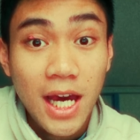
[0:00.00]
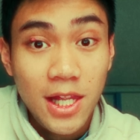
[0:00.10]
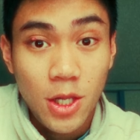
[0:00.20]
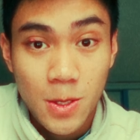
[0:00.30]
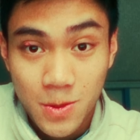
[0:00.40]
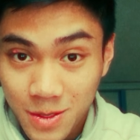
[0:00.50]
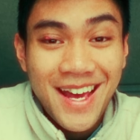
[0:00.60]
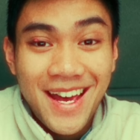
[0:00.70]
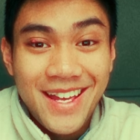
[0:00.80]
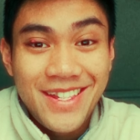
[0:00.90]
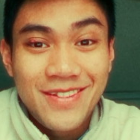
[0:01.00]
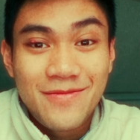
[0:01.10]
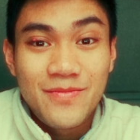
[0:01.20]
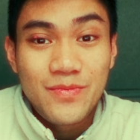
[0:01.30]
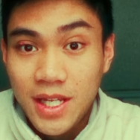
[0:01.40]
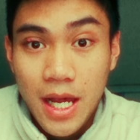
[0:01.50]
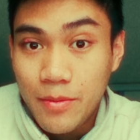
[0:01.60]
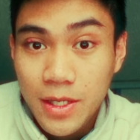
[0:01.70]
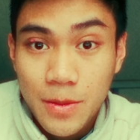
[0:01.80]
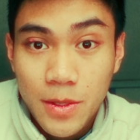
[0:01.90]
I love. And
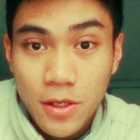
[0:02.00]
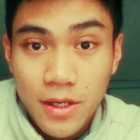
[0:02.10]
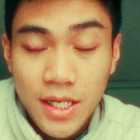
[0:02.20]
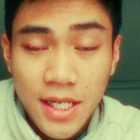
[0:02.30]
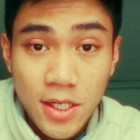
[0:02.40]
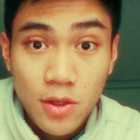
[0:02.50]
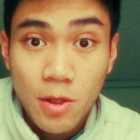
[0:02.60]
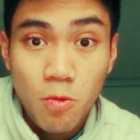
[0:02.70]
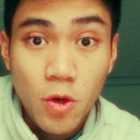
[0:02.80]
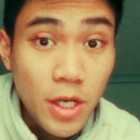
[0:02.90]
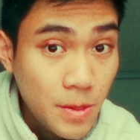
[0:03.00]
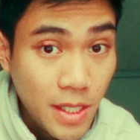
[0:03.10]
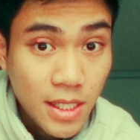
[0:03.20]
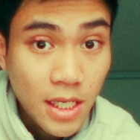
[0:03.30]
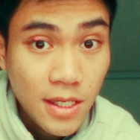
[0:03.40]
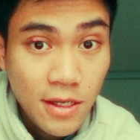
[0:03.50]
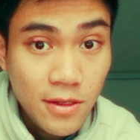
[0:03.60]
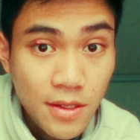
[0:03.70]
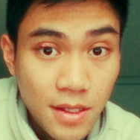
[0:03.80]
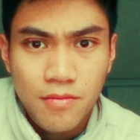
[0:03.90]
can't believe I learned this. It's only one effect that I
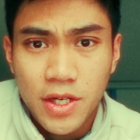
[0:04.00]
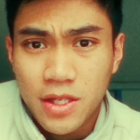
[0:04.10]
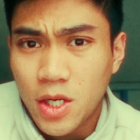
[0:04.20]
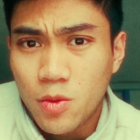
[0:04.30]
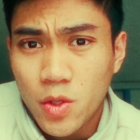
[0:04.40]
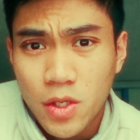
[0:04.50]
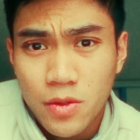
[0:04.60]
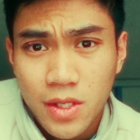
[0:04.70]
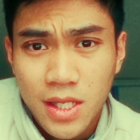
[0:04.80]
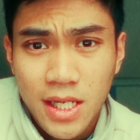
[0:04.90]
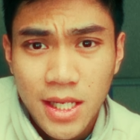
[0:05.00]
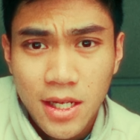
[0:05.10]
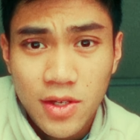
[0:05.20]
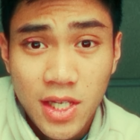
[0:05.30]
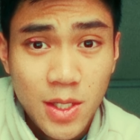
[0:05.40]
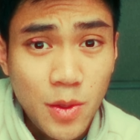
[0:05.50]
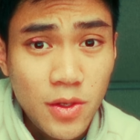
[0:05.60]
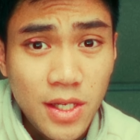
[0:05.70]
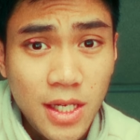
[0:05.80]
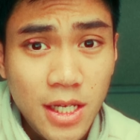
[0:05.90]
use, but I won't go into detail and
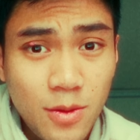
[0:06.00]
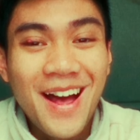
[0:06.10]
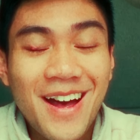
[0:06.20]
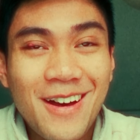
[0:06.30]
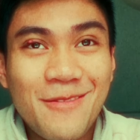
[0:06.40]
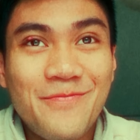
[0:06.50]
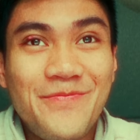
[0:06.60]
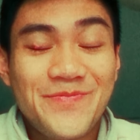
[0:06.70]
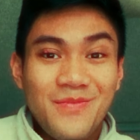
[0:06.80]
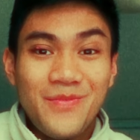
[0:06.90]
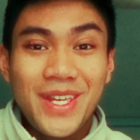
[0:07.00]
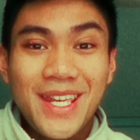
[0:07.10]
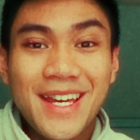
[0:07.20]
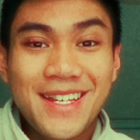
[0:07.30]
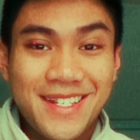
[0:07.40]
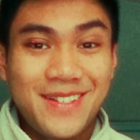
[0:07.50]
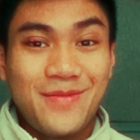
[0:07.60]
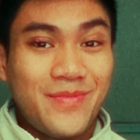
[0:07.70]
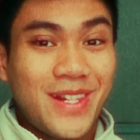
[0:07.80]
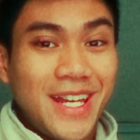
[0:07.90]
expose the secret. But yeah,
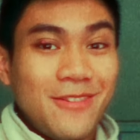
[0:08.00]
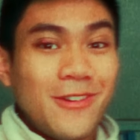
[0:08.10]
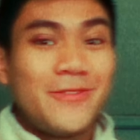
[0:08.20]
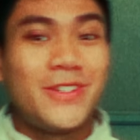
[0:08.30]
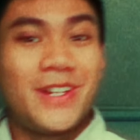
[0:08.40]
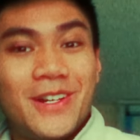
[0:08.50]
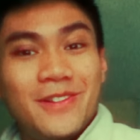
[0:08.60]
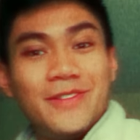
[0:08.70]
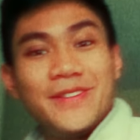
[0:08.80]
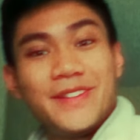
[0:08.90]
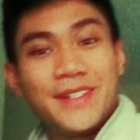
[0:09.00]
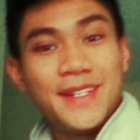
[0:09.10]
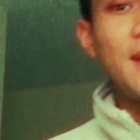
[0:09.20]
playing around with your colors